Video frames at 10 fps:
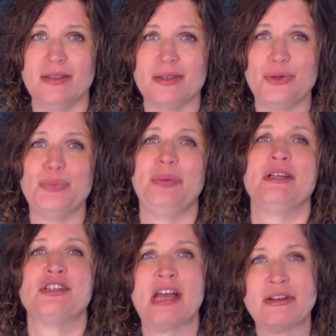So
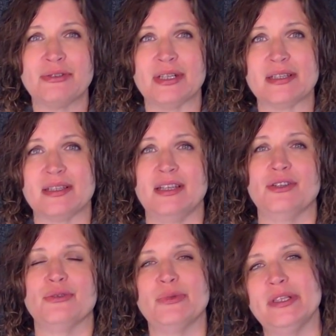be generous in
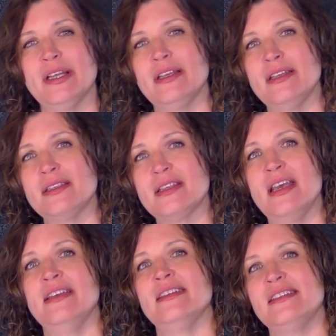your willingness
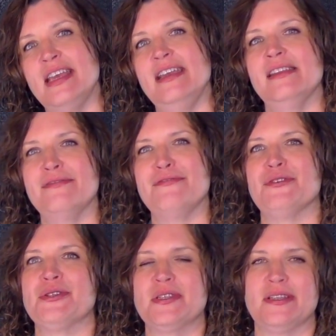to take the
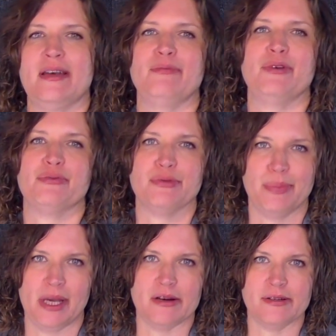first step with
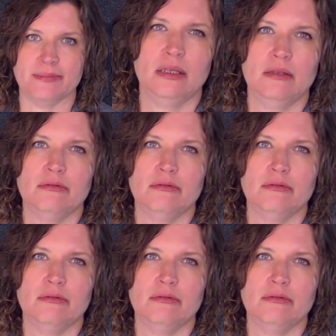repair.